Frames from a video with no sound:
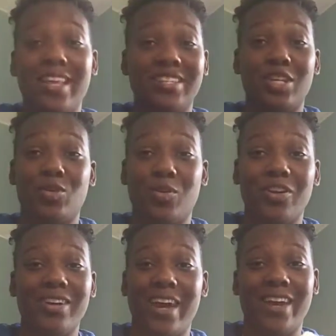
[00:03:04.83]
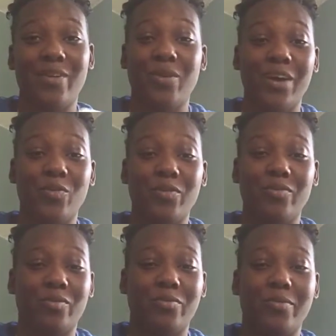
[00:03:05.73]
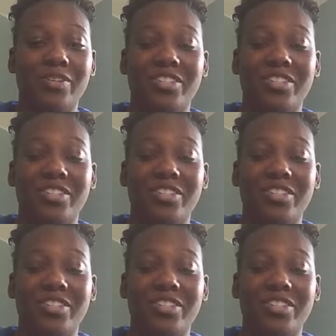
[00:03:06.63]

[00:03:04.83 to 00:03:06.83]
they say twerk. I know I don't even remember